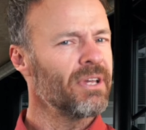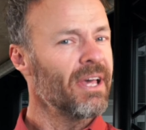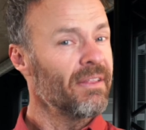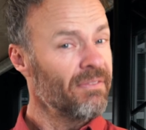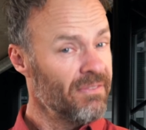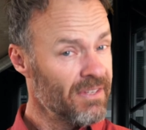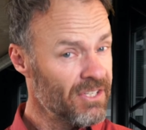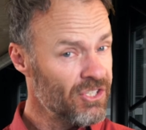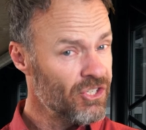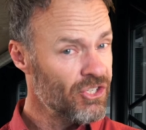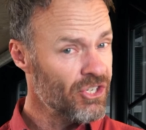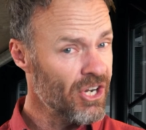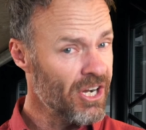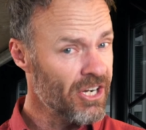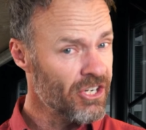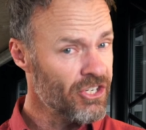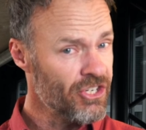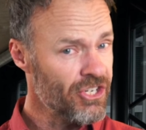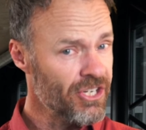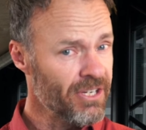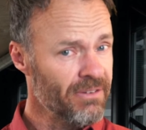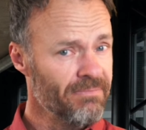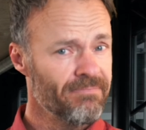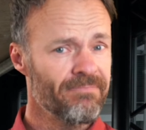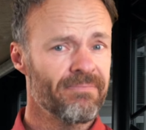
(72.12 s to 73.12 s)
at this
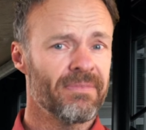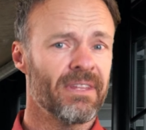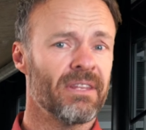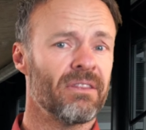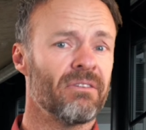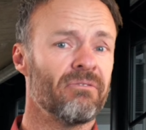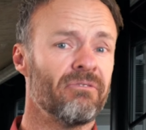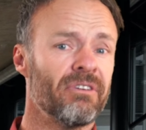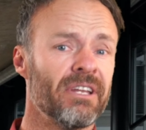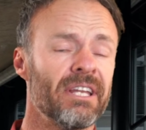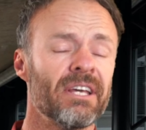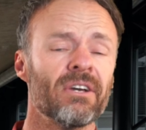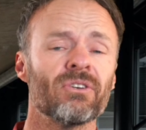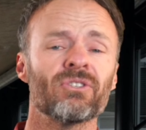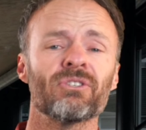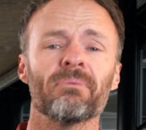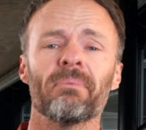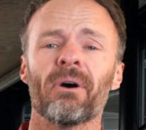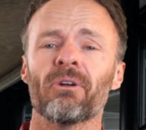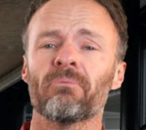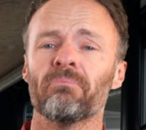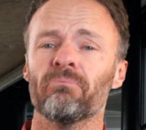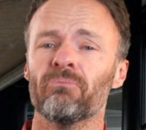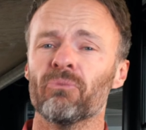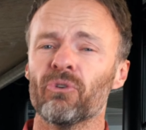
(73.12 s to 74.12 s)
juncture that the videos
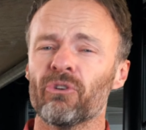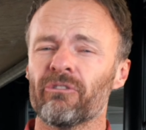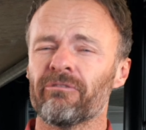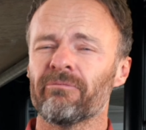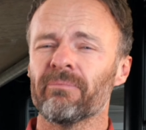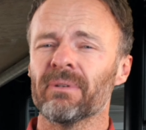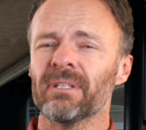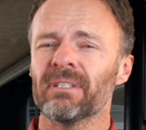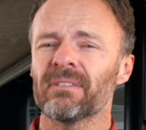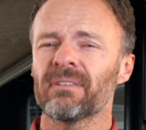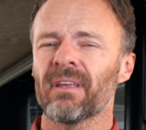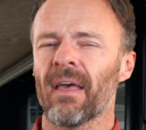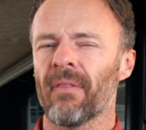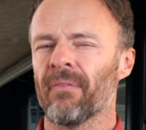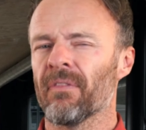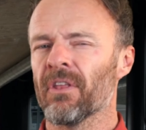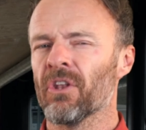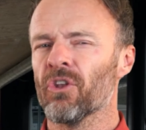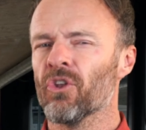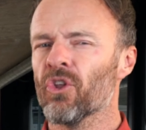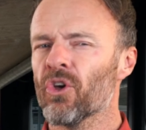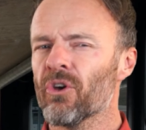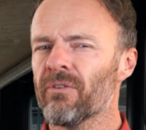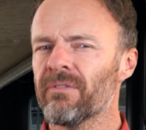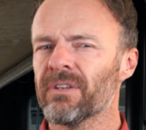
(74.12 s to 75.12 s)
about movement and the
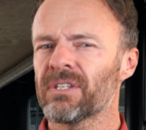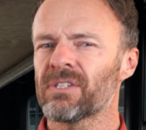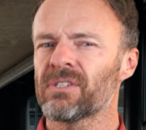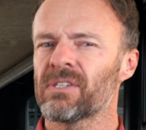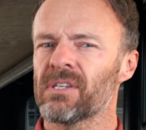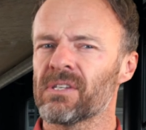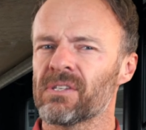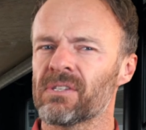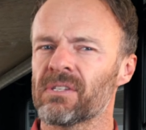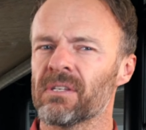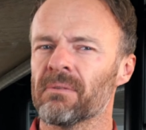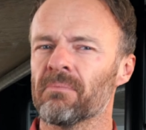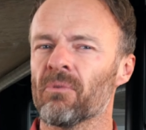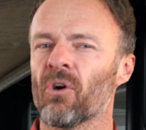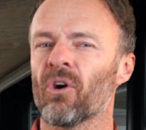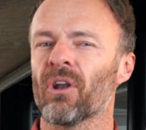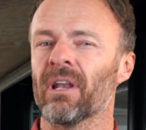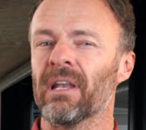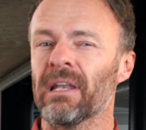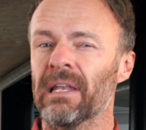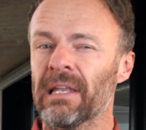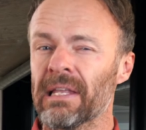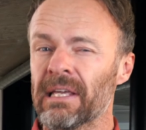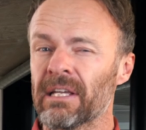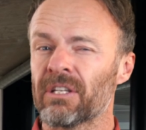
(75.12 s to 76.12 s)
nervous system are
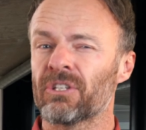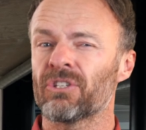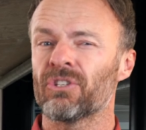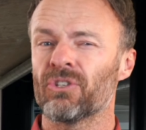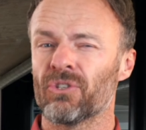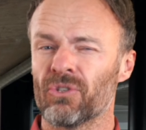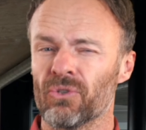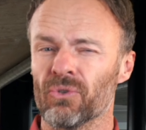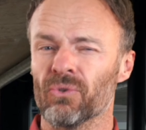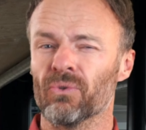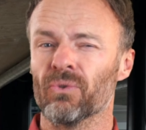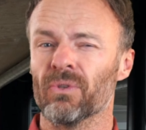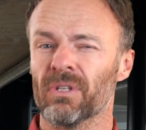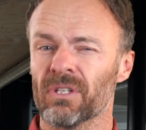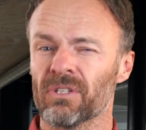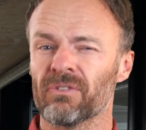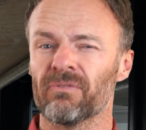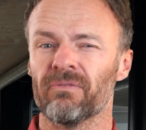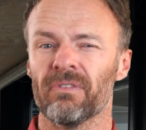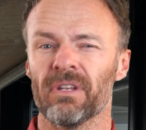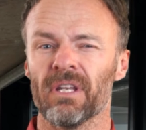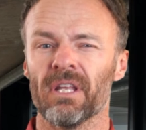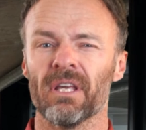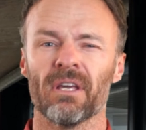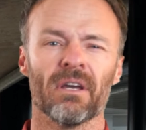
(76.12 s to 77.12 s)
linked to this
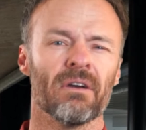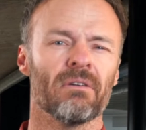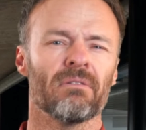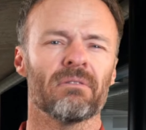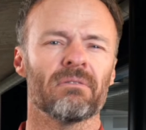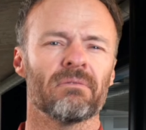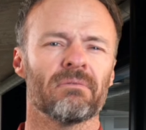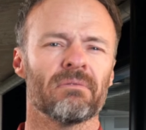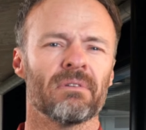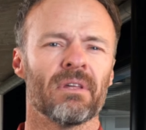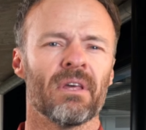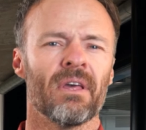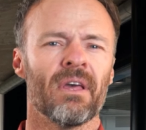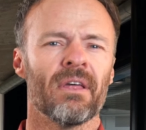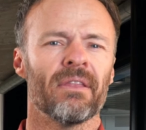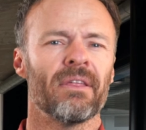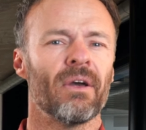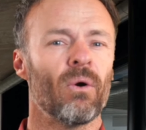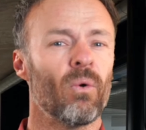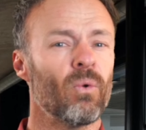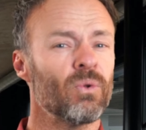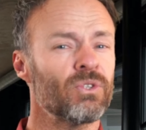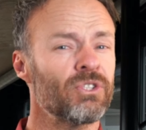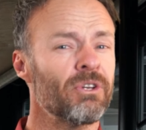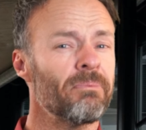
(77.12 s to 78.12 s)
video. They
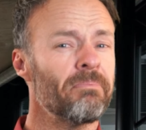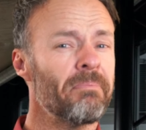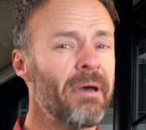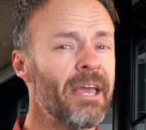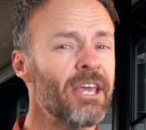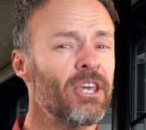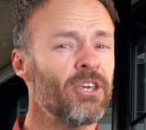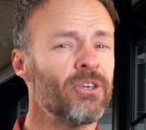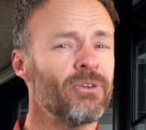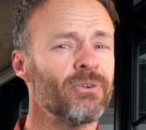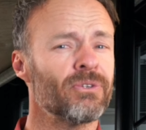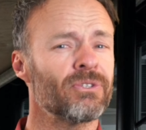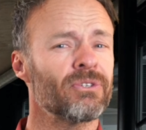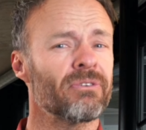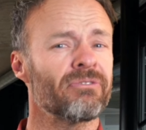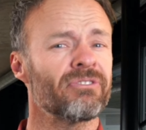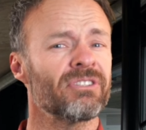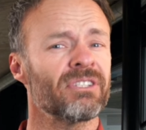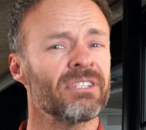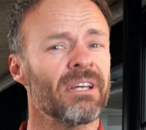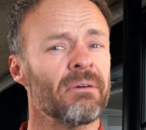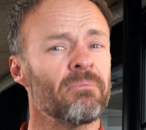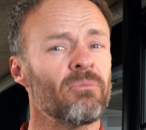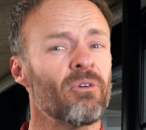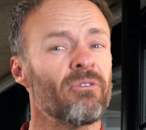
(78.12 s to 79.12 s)
also make use of
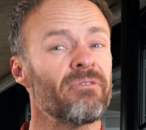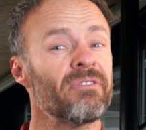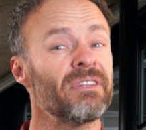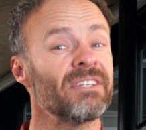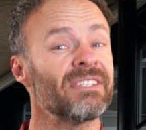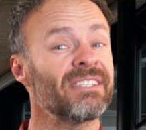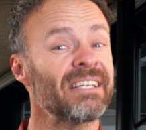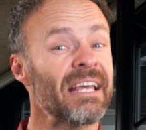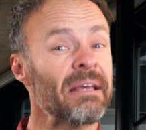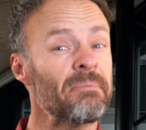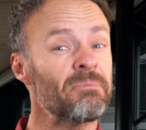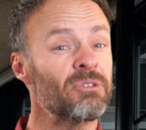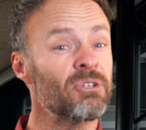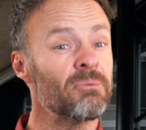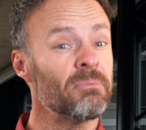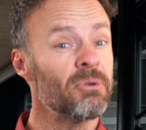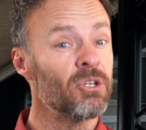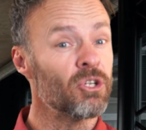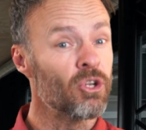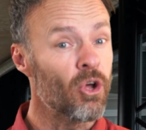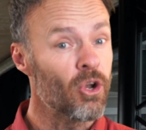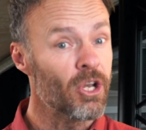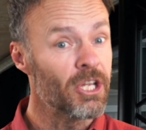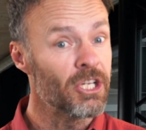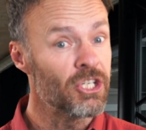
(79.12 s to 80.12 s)
some of the same
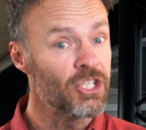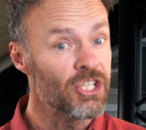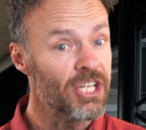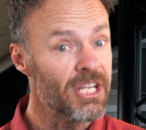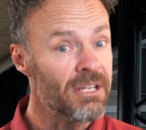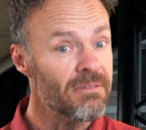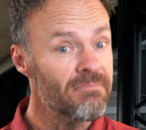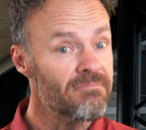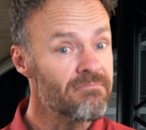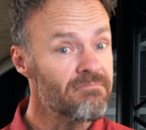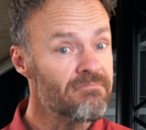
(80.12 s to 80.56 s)
terminology.